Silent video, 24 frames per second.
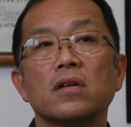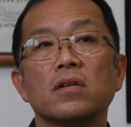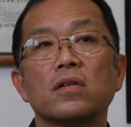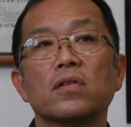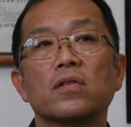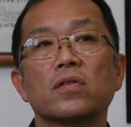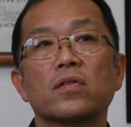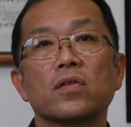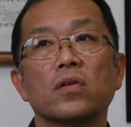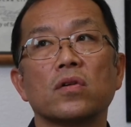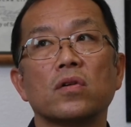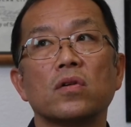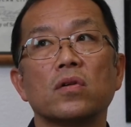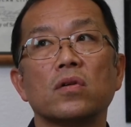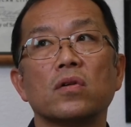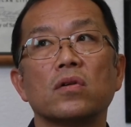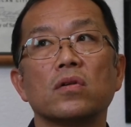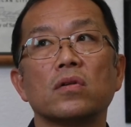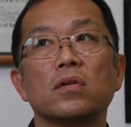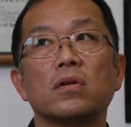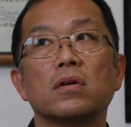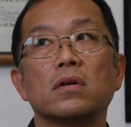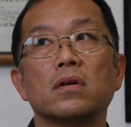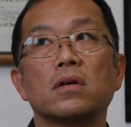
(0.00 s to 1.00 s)

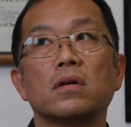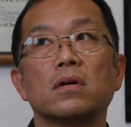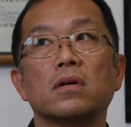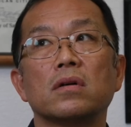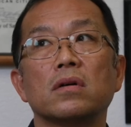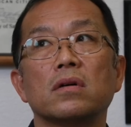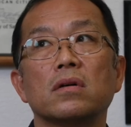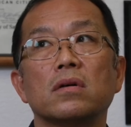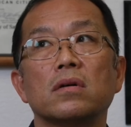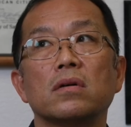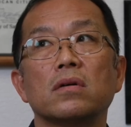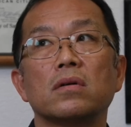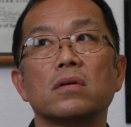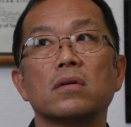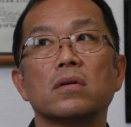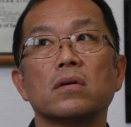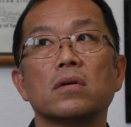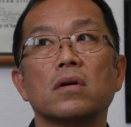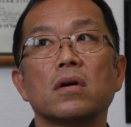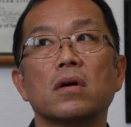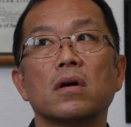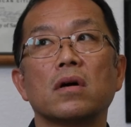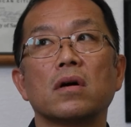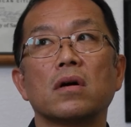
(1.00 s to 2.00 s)
So uh,
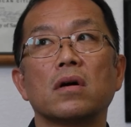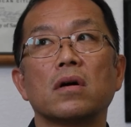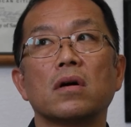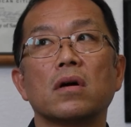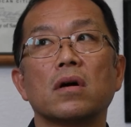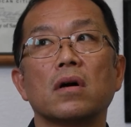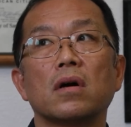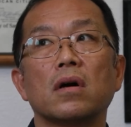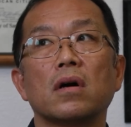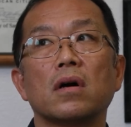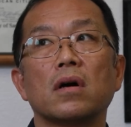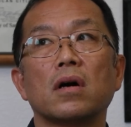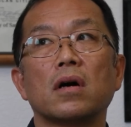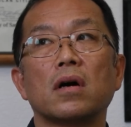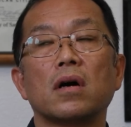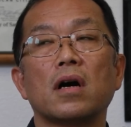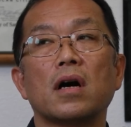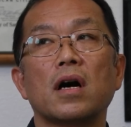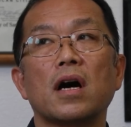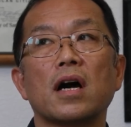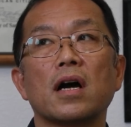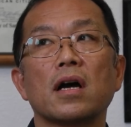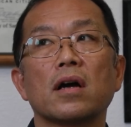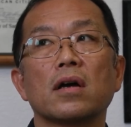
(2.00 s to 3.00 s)

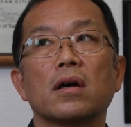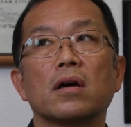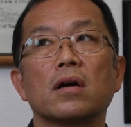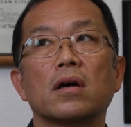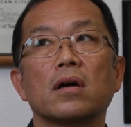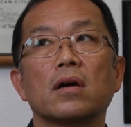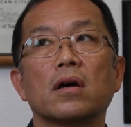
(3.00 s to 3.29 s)
I,